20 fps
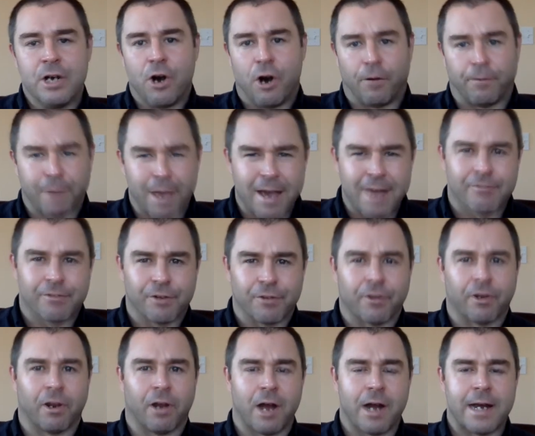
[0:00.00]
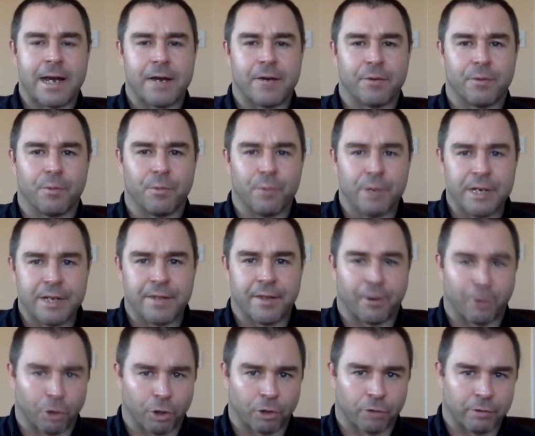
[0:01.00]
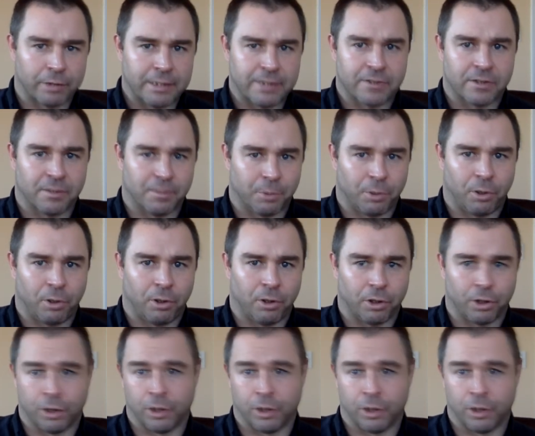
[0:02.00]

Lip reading: Of every other line out, we need that hooker releasing the ball